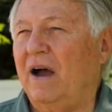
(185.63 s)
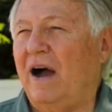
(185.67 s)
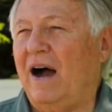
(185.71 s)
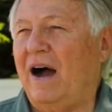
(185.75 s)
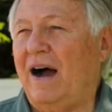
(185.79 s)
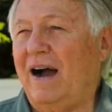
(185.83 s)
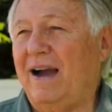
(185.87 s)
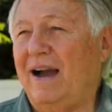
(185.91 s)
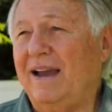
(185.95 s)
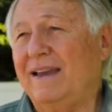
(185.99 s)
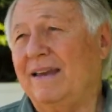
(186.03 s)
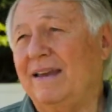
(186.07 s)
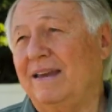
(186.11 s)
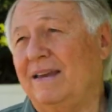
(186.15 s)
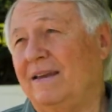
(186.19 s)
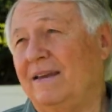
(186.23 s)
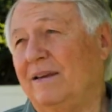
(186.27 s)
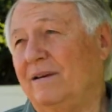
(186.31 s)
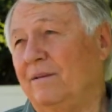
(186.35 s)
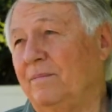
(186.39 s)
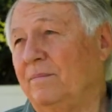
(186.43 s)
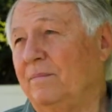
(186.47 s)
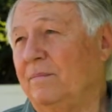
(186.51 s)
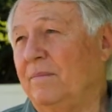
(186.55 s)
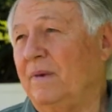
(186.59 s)
I
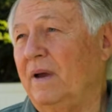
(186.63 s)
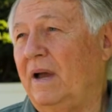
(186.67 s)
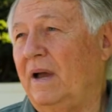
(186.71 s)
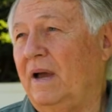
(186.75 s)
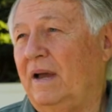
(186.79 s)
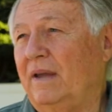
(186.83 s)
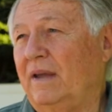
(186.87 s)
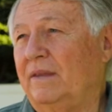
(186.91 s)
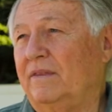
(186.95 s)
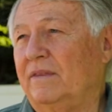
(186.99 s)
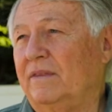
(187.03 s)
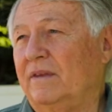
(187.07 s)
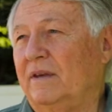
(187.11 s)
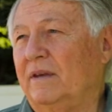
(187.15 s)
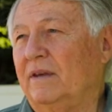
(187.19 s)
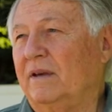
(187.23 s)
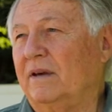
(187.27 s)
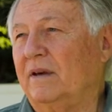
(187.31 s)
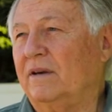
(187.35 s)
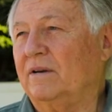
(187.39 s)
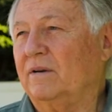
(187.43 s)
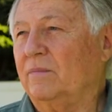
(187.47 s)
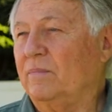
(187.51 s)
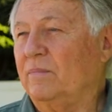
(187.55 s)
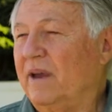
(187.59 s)
am, I think,
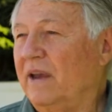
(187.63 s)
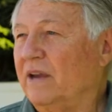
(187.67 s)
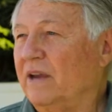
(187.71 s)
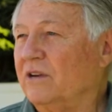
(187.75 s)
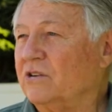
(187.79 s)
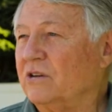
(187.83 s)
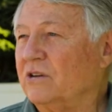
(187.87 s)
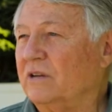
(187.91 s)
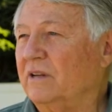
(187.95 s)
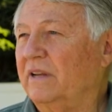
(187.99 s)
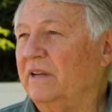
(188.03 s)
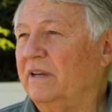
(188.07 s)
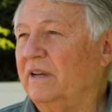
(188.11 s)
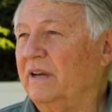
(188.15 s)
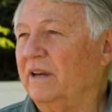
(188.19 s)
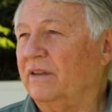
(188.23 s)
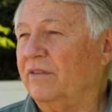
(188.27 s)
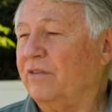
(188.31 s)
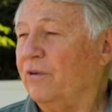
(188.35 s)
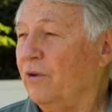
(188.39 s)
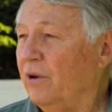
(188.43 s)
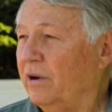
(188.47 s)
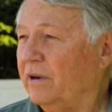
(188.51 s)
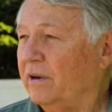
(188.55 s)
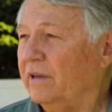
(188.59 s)
unabashedly a
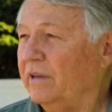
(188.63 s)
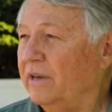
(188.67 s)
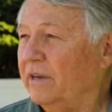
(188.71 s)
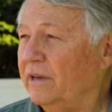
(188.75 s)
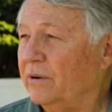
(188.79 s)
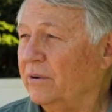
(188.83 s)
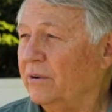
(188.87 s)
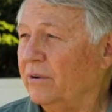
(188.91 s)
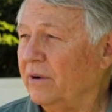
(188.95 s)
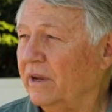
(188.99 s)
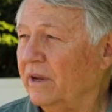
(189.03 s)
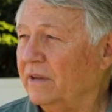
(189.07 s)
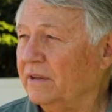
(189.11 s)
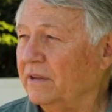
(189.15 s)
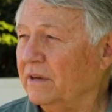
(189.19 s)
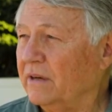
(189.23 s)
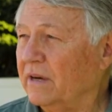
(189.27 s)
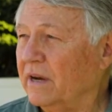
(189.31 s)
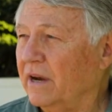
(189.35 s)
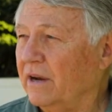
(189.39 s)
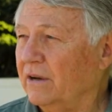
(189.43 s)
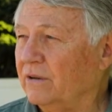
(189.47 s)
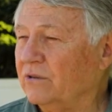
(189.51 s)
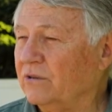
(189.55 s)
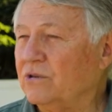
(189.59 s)
thought leader on the
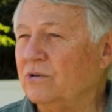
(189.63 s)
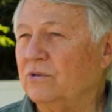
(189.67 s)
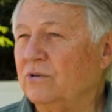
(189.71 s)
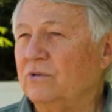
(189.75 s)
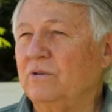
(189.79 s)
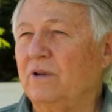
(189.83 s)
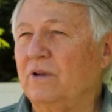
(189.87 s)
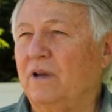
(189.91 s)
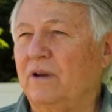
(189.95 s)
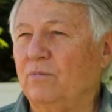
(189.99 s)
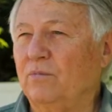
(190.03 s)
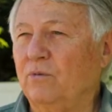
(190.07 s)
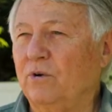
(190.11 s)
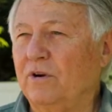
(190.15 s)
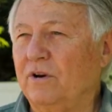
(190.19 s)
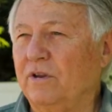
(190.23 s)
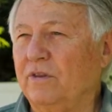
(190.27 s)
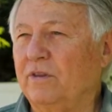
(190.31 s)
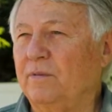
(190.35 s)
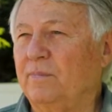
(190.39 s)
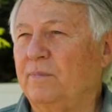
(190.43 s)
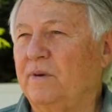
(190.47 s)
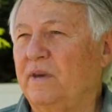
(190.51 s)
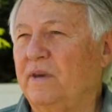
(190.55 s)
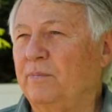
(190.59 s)
council. I'm one
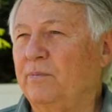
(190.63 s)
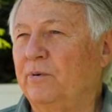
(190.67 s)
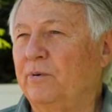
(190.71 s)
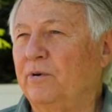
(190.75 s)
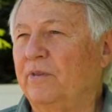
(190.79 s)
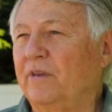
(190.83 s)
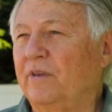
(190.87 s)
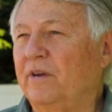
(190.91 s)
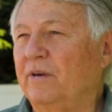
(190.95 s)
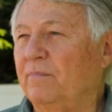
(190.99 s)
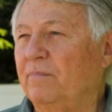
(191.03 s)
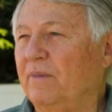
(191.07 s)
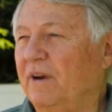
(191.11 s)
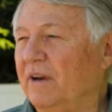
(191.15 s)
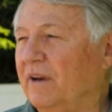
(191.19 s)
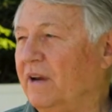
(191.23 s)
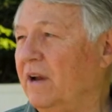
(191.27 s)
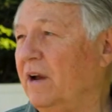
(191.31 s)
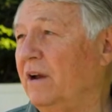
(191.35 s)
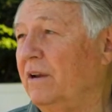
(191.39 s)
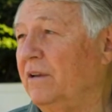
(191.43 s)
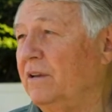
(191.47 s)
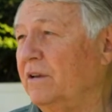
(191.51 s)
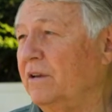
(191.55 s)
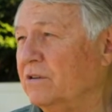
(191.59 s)
of the people that my
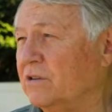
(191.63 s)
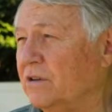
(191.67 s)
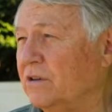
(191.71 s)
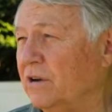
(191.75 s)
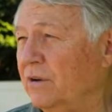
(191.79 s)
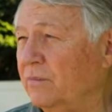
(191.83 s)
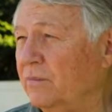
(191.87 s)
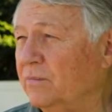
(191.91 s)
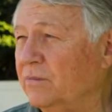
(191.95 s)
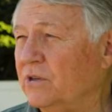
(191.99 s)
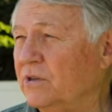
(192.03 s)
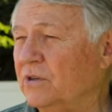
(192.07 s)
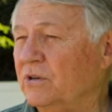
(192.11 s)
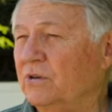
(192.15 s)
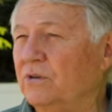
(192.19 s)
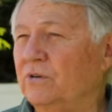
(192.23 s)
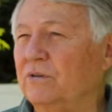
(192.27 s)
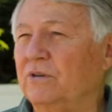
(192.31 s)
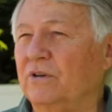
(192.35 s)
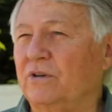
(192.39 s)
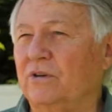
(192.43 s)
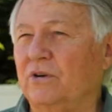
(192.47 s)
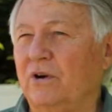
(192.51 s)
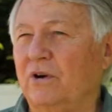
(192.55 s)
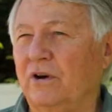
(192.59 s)
colleagues come to
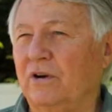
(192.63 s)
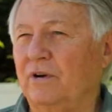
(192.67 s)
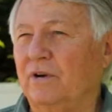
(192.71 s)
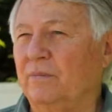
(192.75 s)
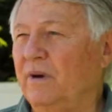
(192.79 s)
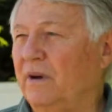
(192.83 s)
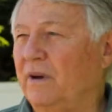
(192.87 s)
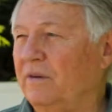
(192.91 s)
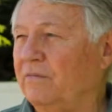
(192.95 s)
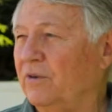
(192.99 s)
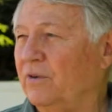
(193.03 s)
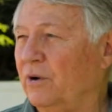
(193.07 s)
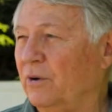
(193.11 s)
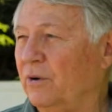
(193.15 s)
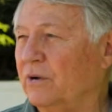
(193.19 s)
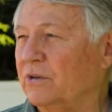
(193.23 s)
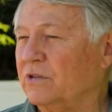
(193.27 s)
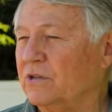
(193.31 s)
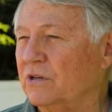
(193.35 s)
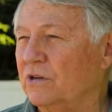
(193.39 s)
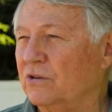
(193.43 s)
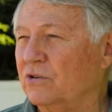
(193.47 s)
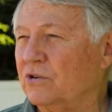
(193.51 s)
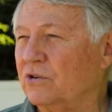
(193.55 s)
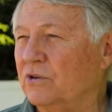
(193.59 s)
talk about
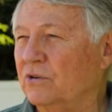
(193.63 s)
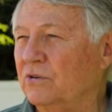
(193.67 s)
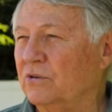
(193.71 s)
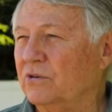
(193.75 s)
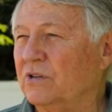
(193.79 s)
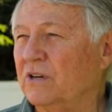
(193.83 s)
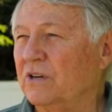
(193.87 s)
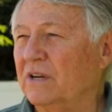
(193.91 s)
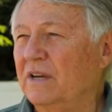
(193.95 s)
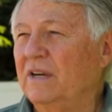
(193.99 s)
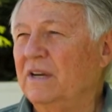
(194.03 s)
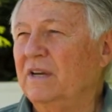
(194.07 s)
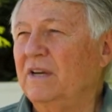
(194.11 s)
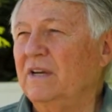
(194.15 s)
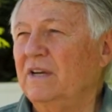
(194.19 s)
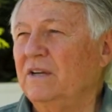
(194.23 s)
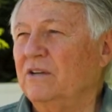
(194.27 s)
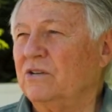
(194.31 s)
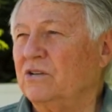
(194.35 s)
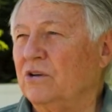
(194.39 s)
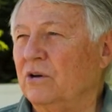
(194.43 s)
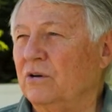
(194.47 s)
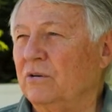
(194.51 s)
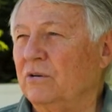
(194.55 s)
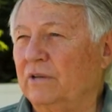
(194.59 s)
various issues.
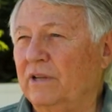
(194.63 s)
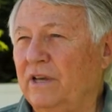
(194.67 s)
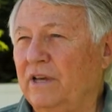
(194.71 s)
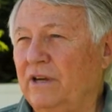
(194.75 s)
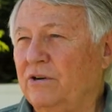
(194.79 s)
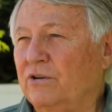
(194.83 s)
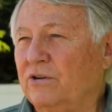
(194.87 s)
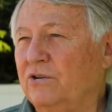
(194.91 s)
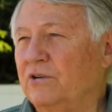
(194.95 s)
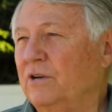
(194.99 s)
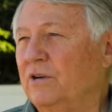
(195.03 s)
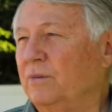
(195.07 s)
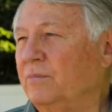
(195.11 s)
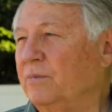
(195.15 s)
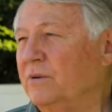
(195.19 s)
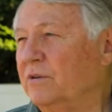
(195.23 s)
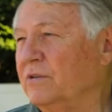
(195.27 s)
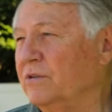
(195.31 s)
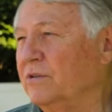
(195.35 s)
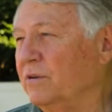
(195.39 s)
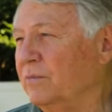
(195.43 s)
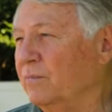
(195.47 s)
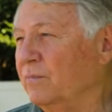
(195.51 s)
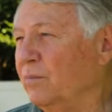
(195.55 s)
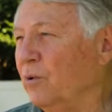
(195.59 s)
So leadership
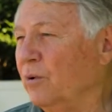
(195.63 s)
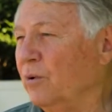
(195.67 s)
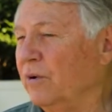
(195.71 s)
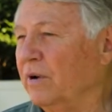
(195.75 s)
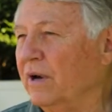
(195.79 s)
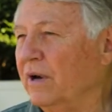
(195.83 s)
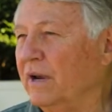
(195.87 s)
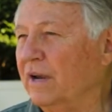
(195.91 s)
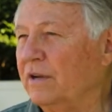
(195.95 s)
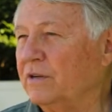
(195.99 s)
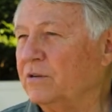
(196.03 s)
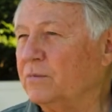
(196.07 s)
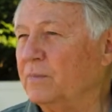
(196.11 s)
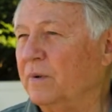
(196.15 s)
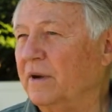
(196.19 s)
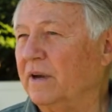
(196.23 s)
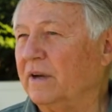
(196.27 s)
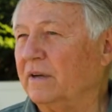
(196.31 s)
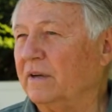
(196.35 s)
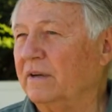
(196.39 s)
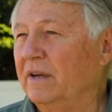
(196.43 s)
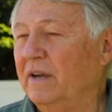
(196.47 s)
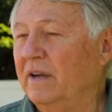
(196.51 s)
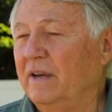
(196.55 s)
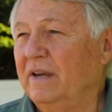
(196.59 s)
is an important
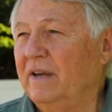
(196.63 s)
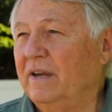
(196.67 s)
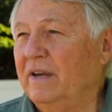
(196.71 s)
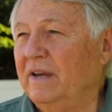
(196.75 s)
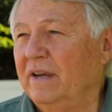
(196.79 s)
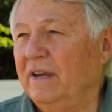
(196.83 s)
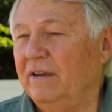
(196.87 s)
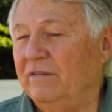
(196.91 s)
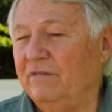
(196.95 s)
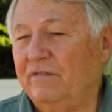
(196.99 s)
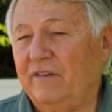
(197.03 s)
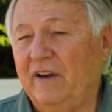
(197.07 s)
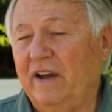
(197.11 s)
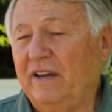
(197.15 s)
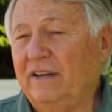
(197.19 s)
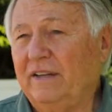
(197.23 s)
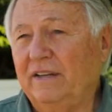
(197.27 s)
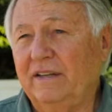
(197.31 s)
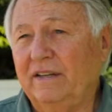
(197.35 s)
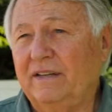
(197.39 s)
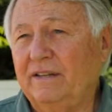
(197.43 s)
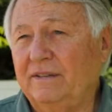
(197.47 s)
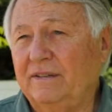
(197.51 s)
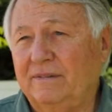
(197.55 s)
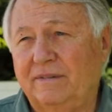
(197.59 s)
aspect. And
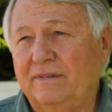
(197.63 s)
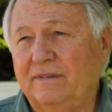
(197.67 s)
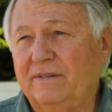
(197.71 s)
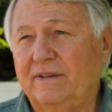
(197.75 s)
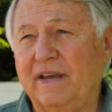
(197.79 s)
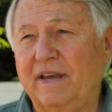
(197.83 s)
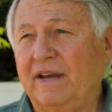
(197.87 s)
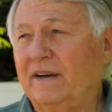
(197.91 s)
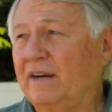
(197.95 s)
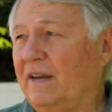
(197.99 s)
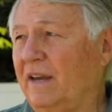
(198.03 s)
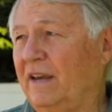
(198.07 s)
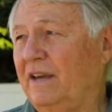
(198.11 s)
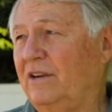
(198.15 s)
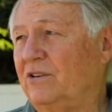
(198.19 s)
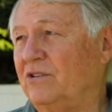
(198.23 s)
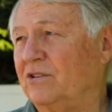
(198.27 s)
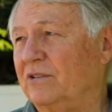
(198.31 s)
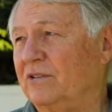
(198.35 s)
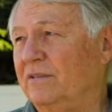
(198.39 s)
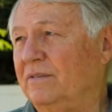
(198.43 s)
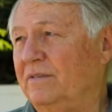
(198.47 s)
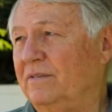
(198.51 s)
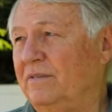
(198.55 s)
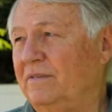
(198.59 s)
finally,
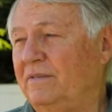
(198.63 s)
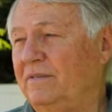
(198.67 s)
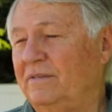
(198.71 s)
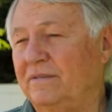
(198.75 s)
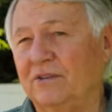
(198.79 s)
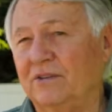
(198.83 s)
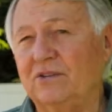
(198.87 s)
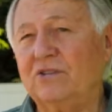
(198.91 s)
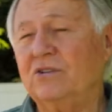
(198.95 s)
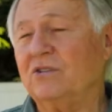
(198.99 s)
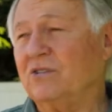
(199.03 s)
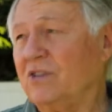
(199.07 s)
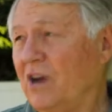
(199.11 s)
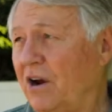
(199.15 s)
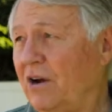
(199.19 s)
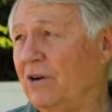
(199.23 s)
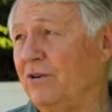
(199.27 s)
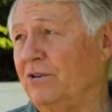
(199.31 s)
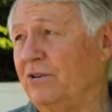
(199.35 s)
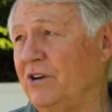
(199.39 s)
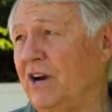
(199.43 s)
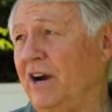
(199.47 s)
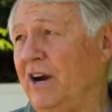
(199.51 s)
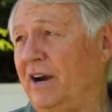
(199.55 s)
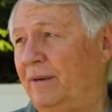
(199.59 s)
dedication. This is a
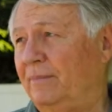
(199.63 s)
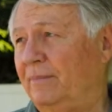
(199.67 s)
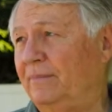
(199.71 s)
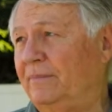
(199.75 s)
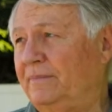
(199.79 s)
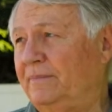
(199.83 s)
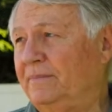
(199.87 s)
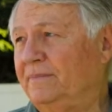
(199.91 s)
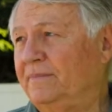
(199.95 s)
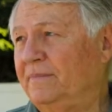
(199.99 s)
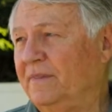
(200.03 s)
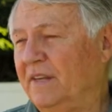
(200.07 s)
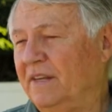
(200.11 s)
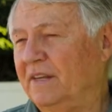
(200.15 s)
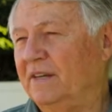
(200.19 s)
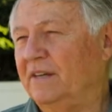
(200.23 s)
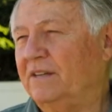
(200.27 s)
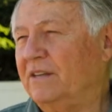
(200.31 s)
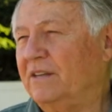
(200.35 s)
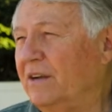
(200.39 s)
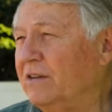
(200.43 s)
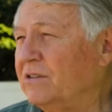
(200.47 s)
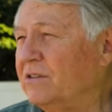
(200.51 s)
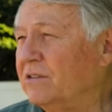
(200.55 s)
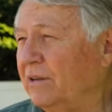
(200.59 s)
hard job, and
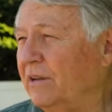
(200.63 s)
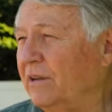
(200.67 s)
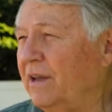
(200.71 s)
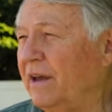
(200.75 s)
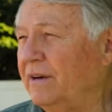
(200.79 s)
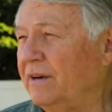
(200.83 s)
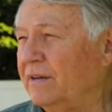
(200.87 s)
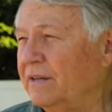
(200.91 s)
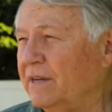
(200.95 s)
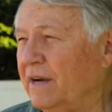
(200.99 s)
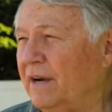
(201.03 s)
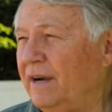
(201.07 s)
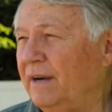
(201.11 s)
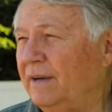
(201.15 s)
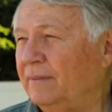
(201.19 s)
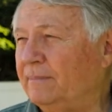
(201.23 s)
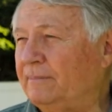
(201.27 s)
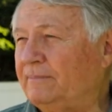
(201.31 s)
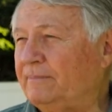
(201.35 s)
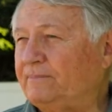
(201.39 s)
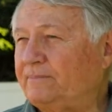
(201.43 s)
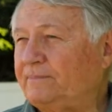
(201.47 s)
it takes a lot of time.